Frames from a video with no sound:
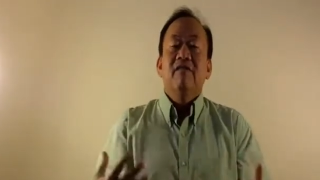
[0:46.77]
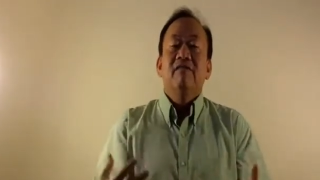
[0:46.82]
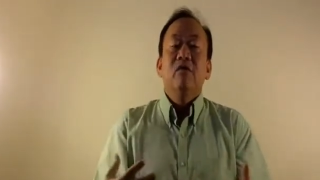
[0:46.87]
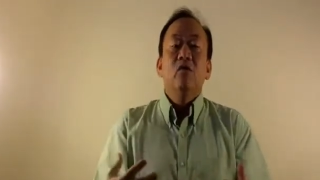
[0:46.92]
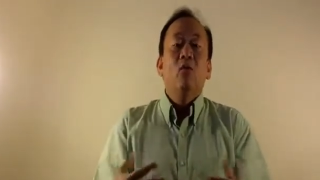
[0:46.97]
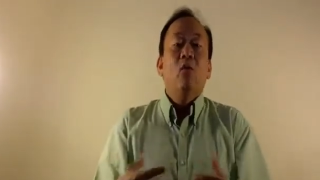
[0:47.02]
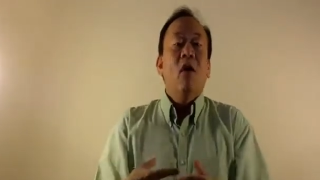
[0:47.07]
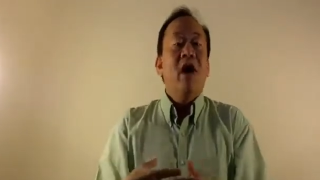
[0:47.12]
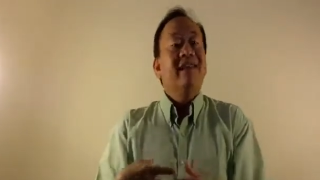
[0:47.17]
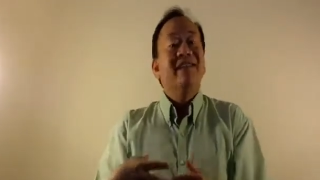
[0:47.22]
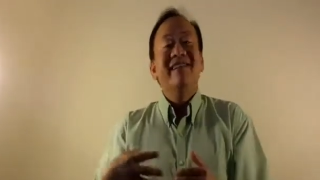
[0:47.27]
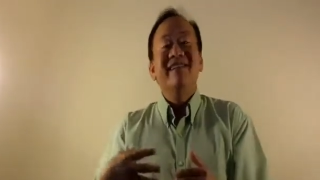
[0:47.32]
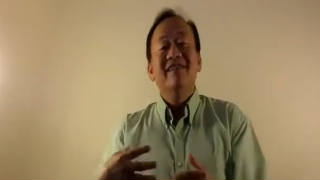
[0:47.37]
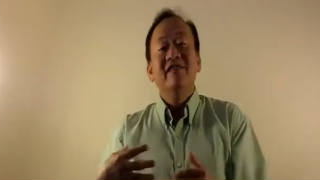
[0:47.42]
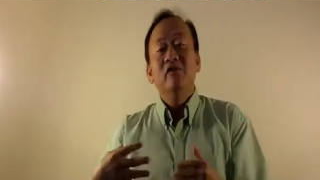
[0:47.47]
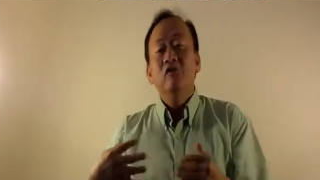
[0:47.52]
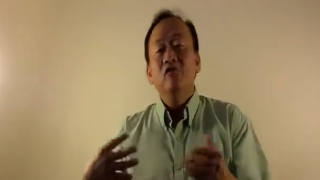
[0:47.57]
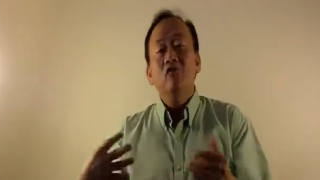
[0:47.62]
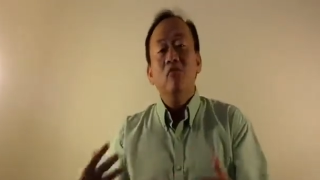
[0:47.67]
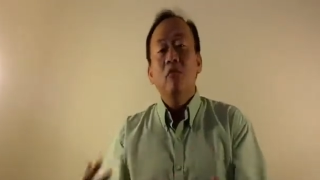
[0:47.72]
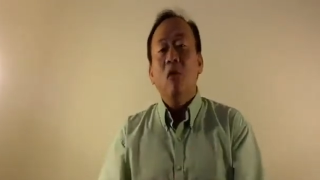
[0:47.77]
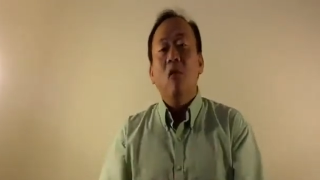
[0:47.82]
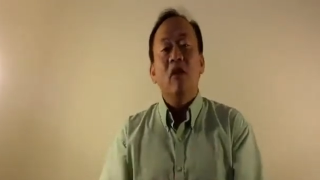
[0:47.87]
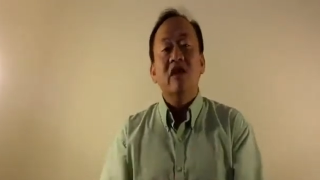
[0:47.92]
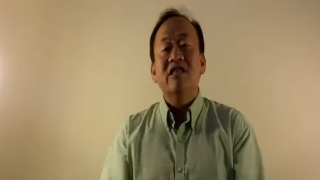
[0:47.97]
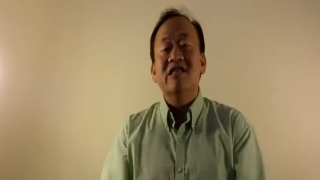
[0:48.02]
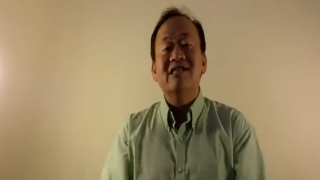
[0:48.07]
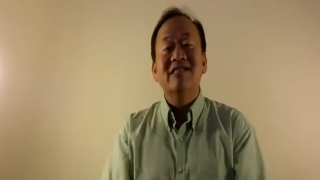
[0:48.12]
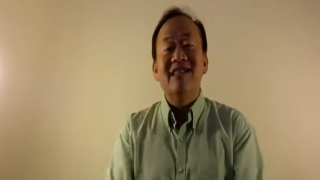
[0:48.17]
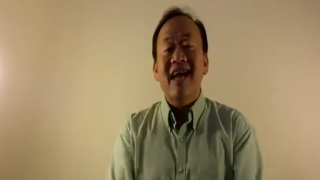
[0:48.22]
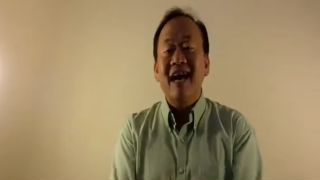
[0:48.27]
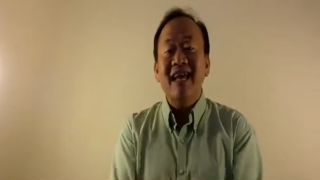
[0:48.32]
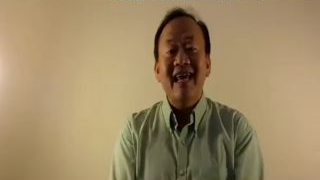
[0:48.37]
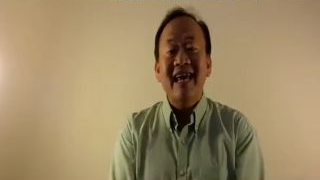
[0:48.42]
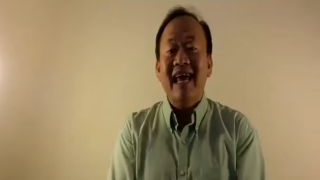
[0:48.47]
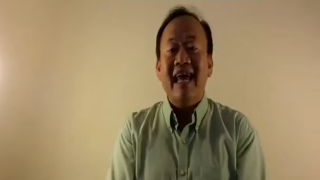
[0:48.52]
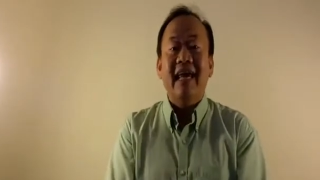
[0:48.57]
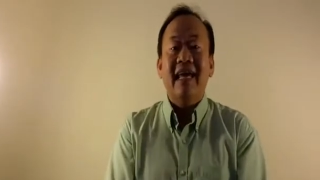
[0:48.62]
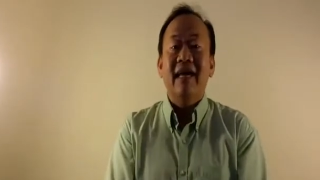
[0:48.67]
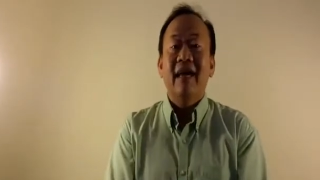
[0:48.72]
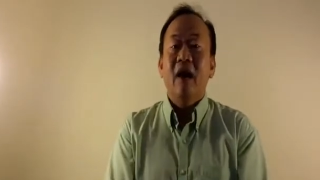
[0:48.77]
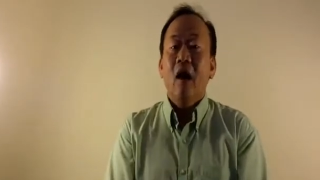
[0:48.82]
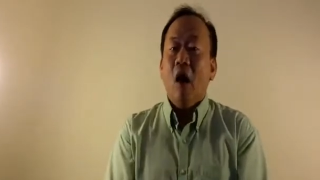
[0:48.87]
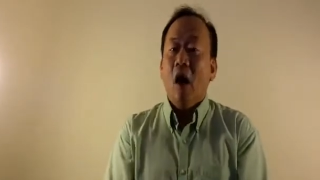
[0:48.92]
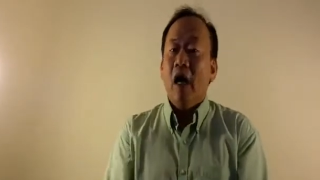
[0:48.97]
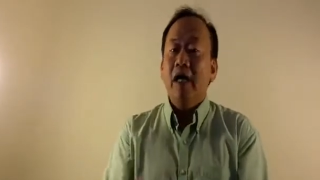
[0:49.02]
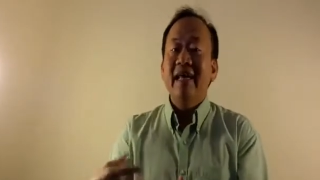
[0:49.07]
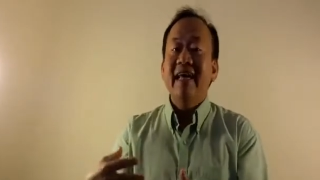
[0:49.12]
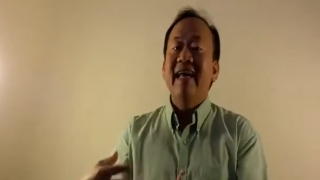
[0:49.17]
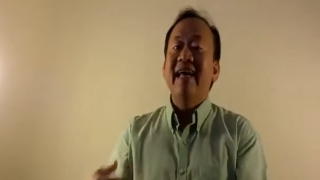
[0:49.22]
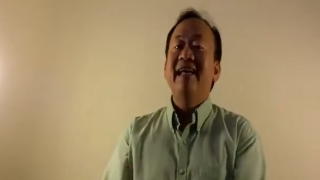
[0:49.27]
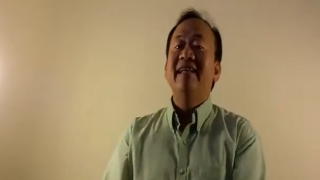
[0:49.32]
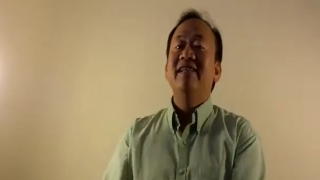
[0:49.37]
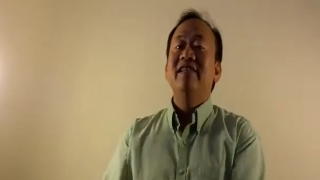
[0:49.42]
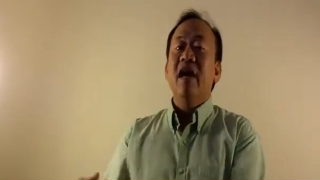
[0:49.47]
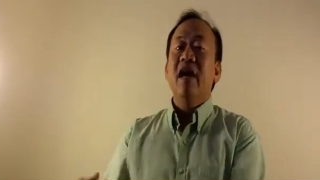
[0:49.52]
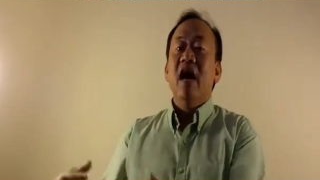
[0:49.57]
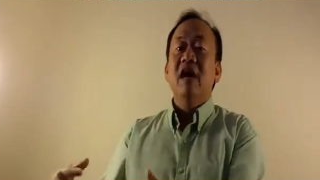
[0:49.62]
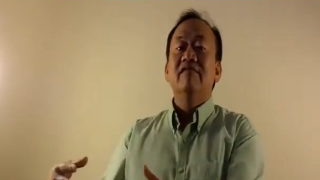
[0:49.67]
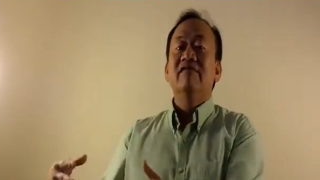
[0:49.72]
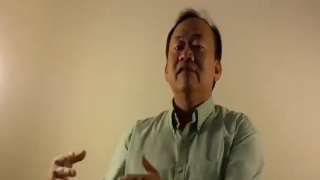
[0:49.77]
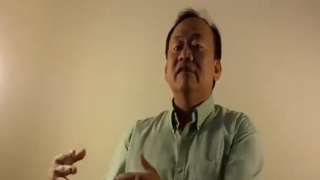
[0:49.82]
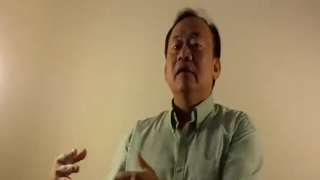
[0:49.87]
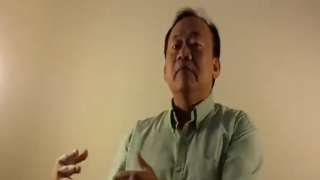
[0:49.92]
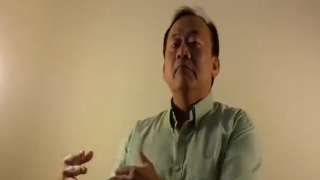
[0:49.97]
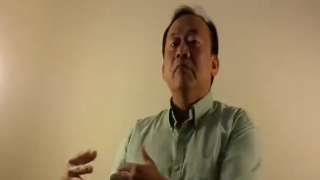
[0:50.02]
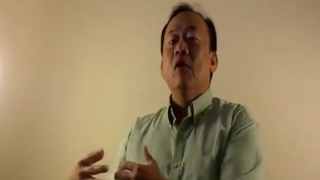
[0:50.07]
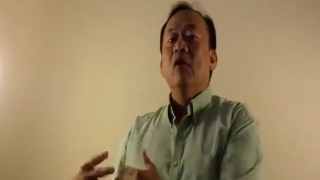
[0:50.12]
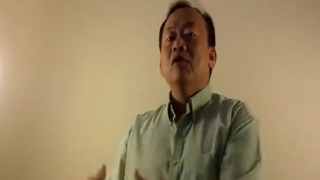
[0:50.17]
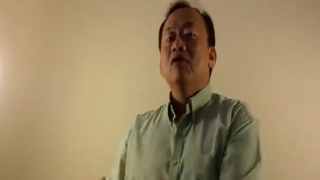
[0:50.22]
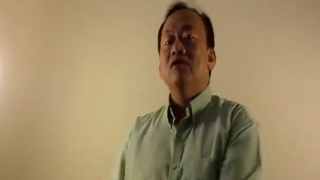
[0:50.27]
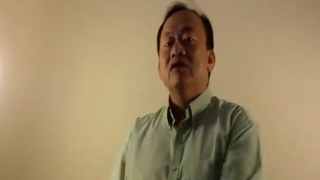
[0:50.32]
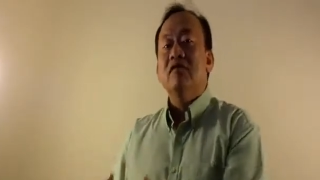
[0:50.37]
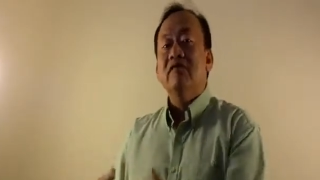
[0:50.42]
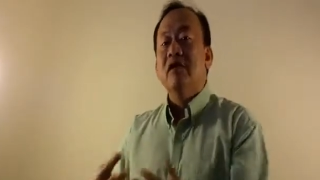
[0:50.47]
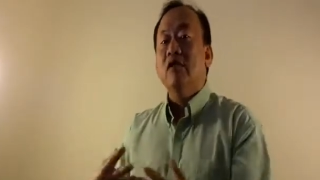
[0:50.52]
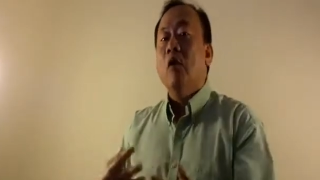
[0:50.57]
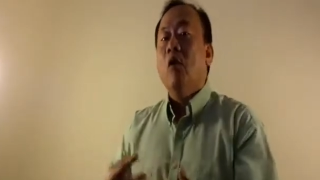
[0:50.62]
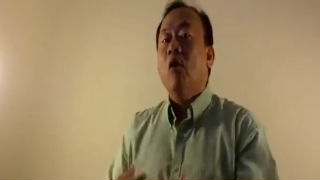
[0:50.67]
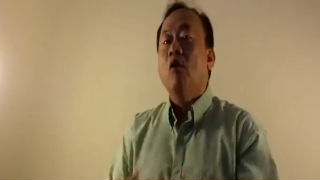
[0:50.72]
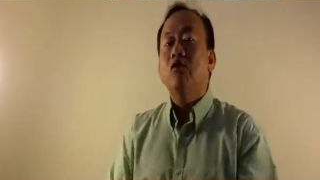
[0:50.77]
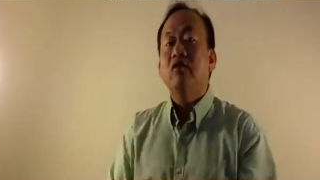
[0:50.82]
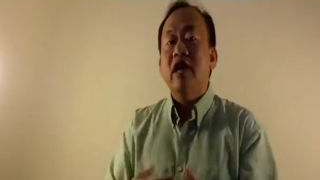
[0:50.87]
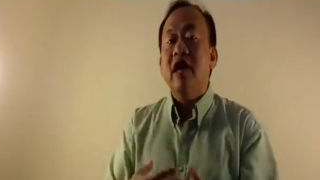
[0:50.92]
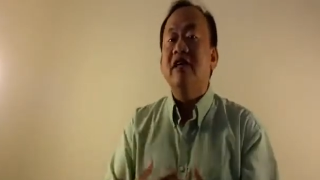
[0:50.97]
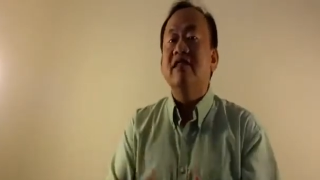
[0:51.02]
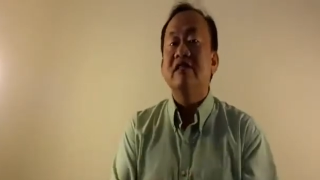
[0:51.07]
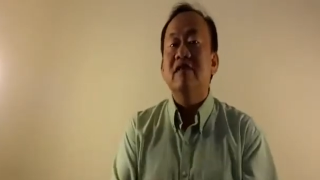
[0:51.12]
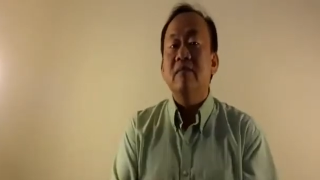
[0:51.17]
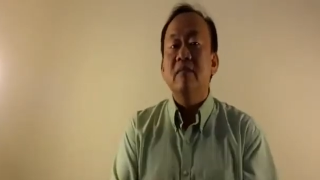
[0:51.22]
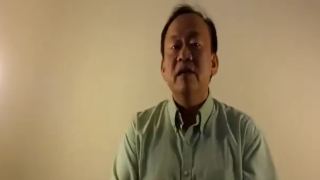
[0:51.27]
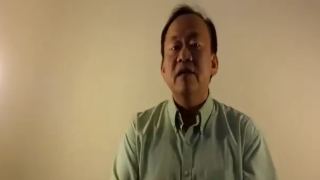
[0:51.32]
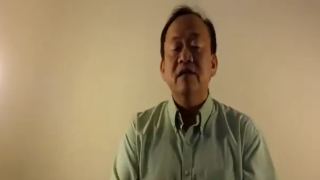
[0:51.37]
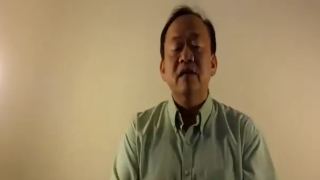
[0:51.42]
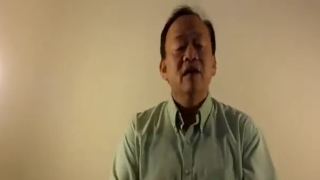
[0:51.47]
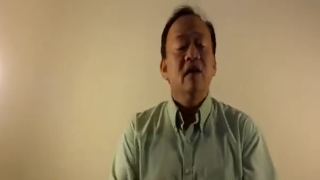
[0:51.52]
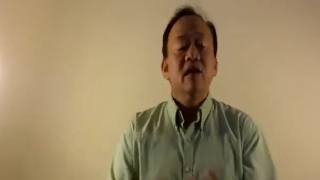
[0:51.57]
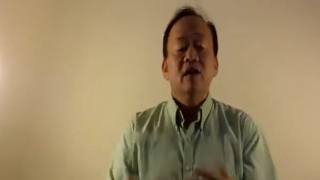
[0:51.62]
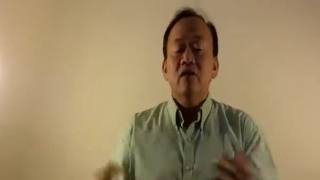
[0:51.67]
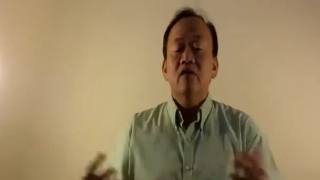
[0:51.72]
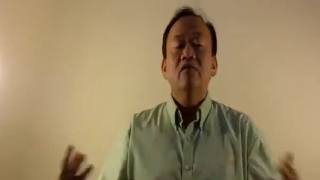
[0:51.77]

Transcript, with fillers: If you want to do more studying on each of the books of the Old Testament,